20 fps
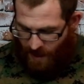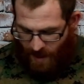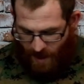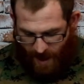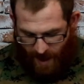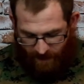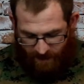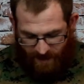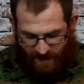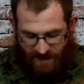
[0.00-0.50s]

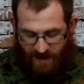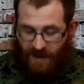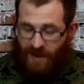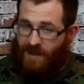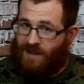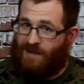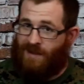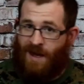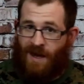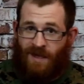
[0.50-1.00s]
and
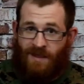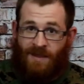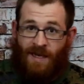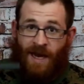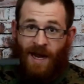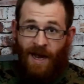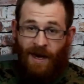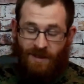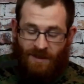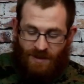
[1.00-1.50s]
obviously it's not
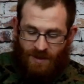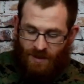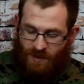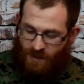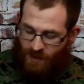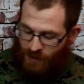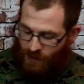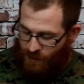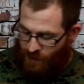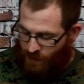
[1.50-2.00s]
attached
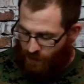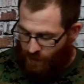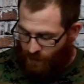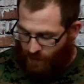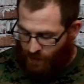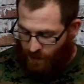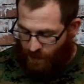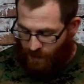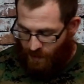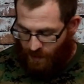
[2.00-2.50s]

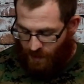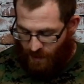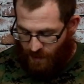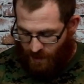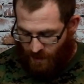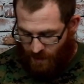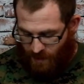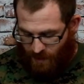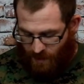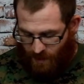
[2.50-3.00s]
to
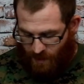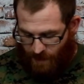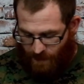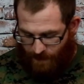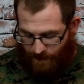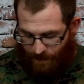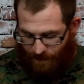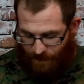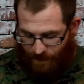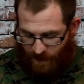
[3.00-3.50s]

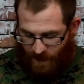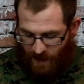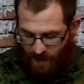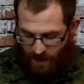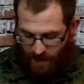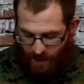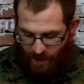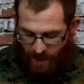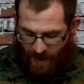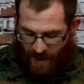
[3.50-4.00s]
the